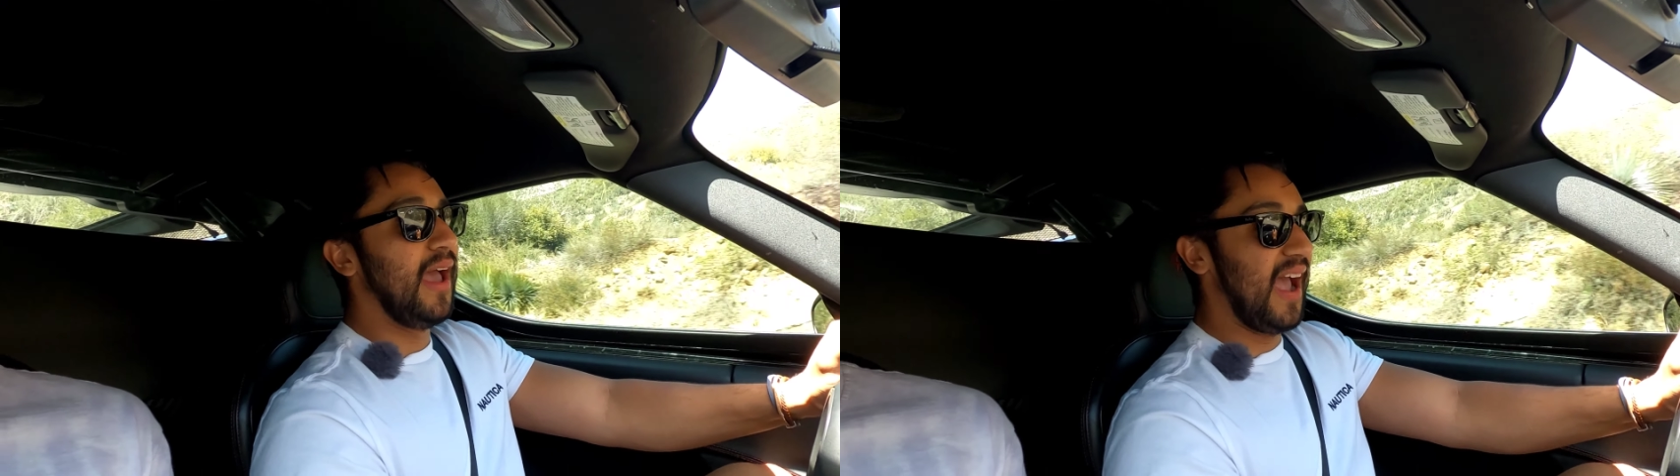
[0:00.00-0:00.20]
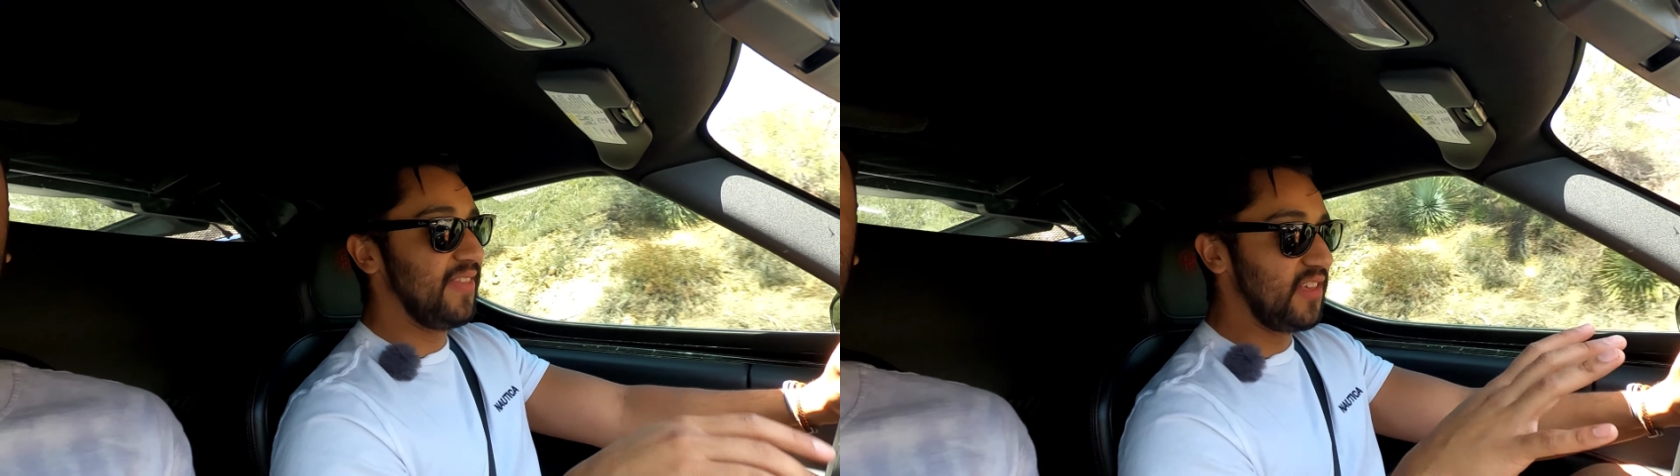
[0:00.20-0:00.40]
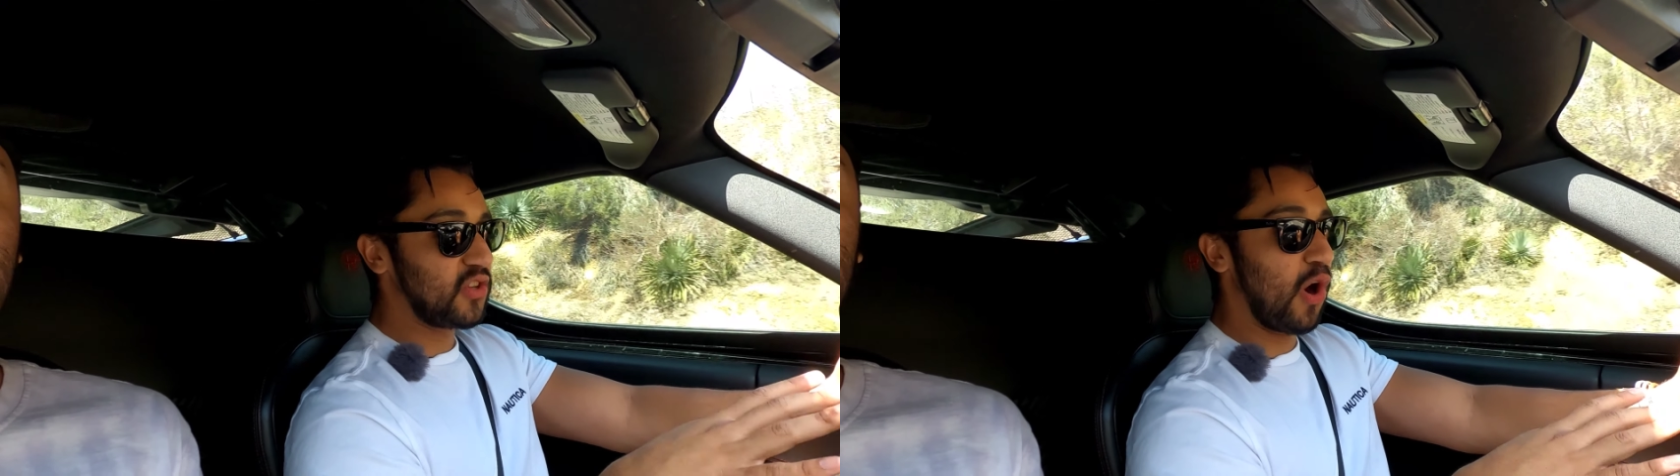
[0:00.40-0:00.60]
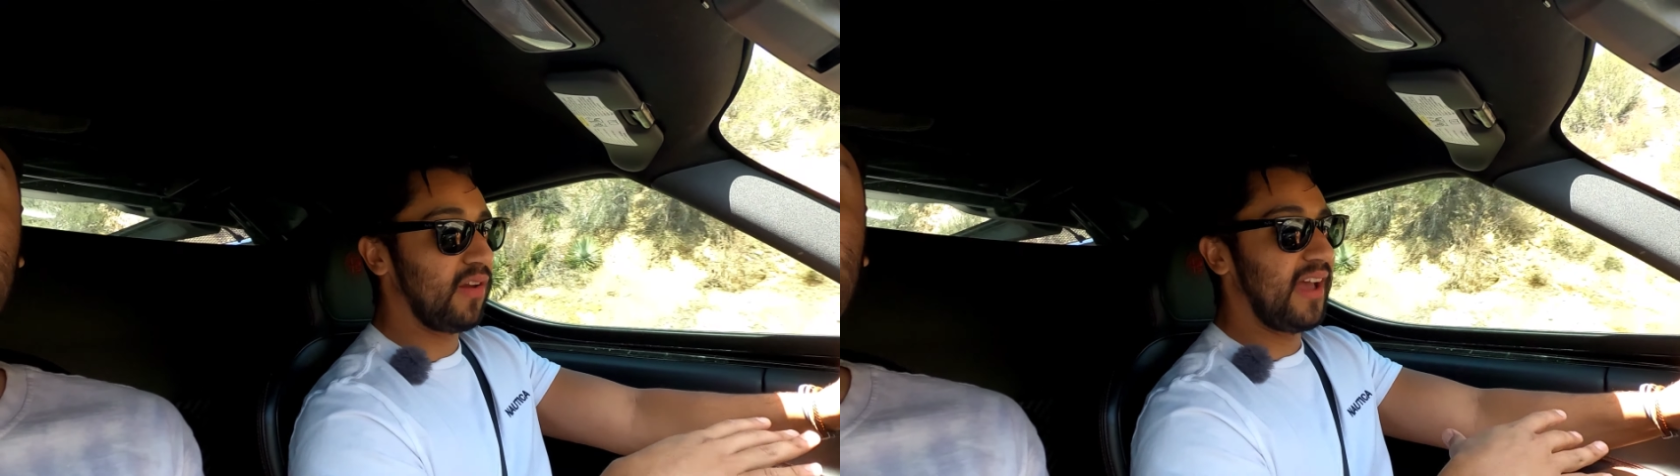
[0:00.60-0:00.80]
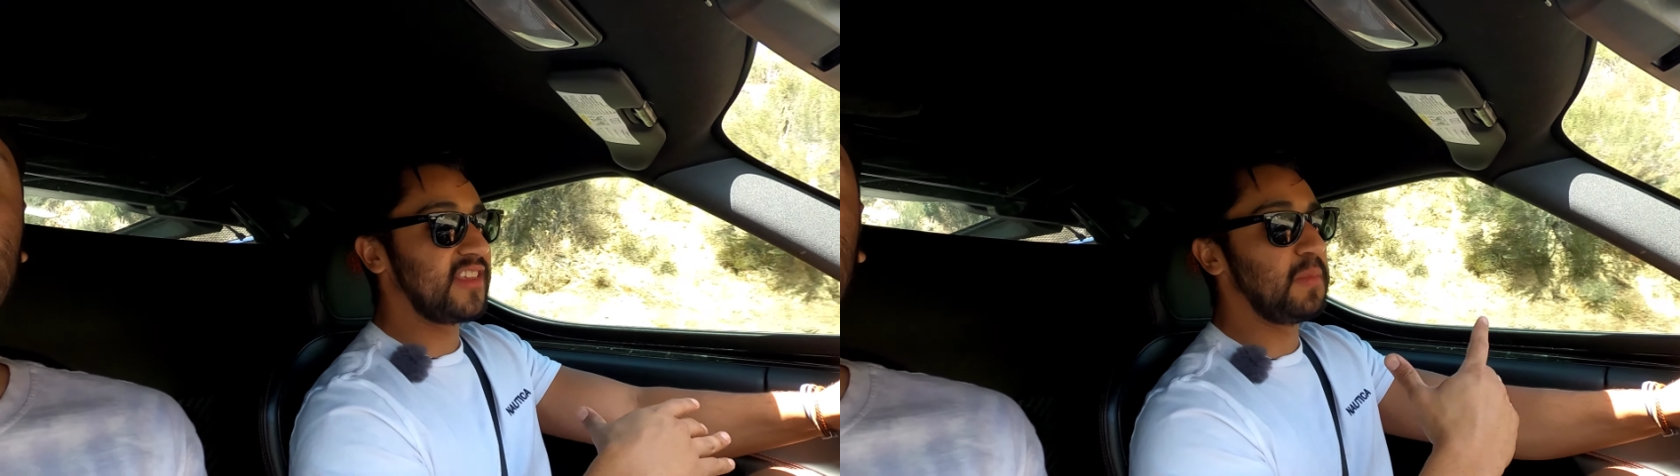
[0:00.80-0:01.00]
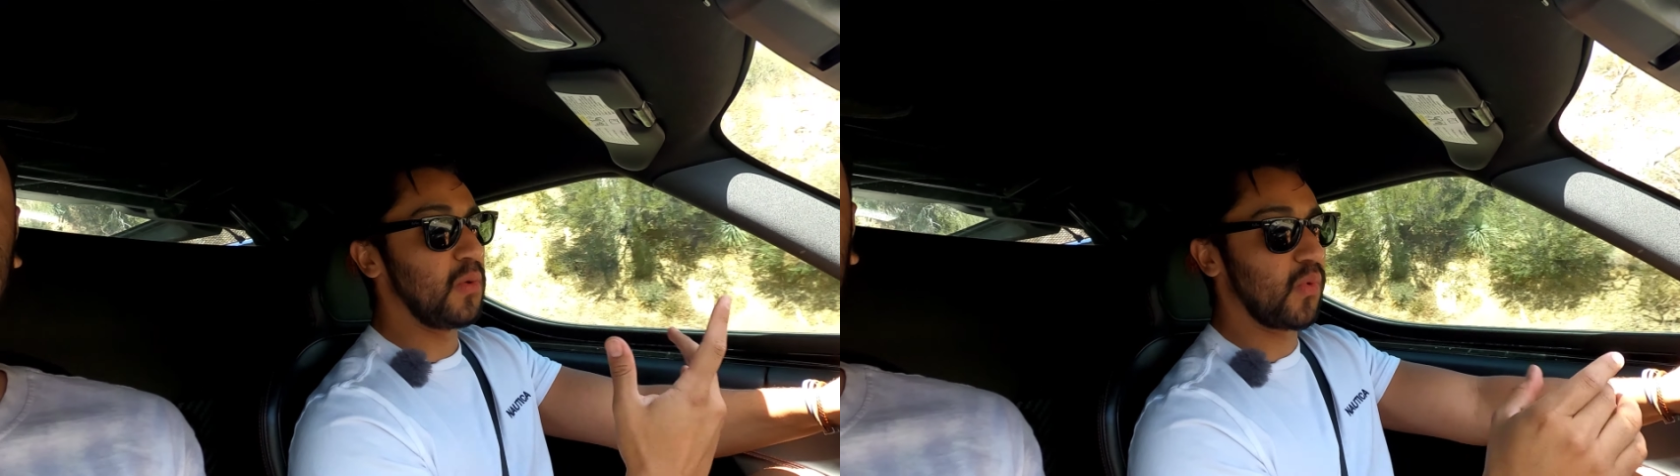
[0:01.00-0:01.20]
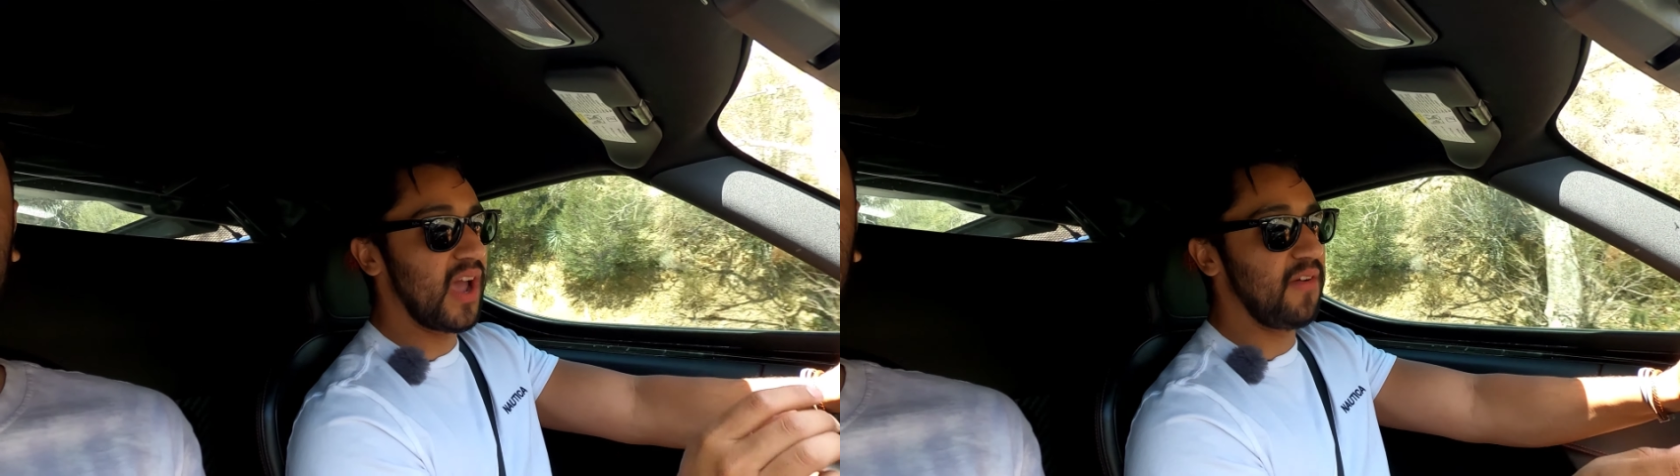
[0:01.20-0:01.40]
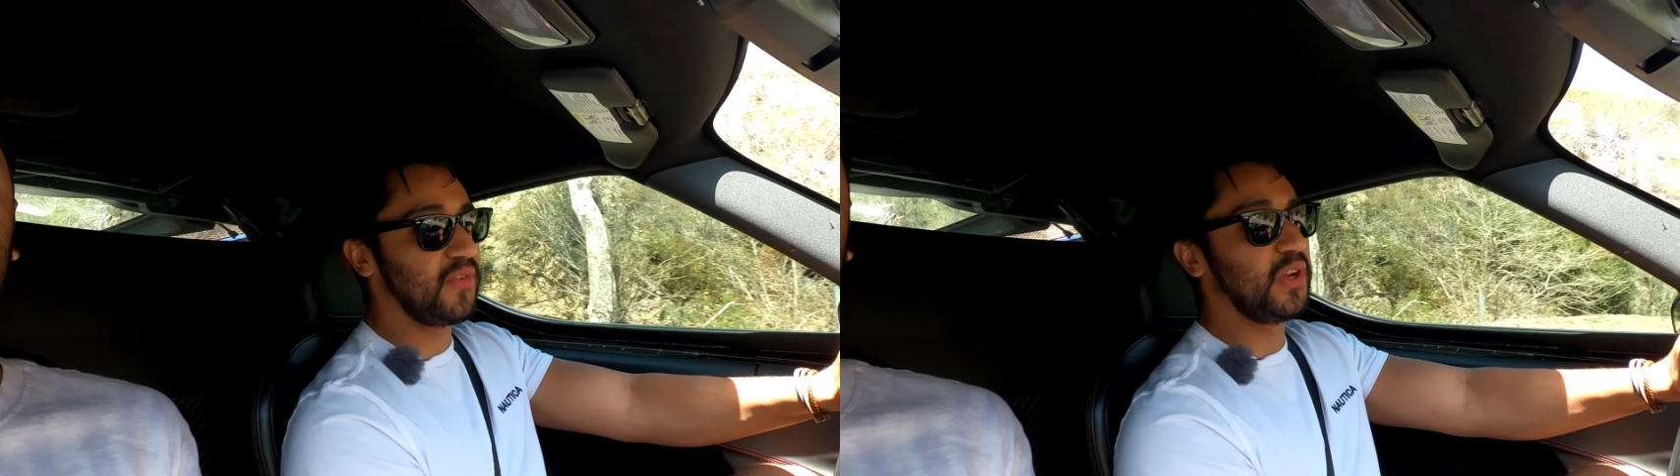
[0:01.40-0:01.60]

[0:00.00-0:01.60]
and this car likes to be revved,